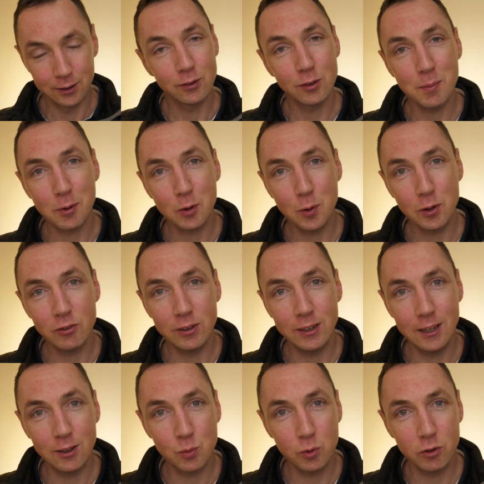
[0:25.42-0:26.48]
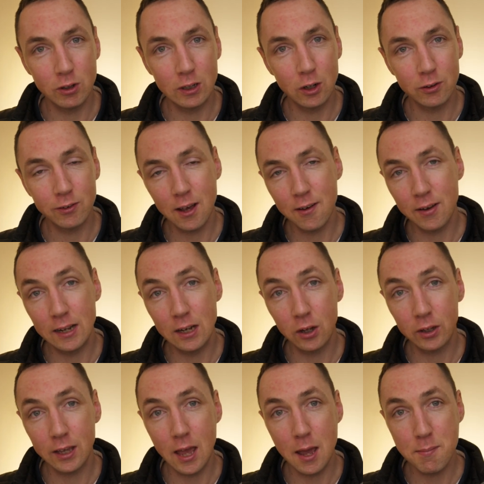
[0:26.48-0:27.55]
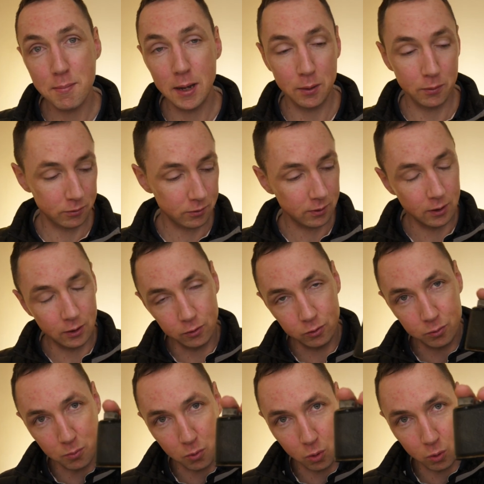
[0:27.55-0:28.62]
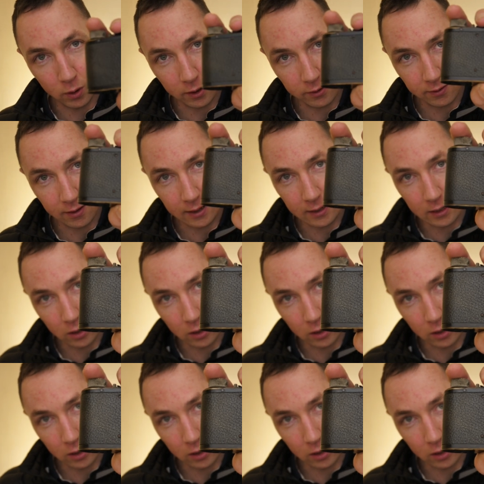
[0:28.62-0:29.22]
So my question is, would you like to have a Leica M mount as small as a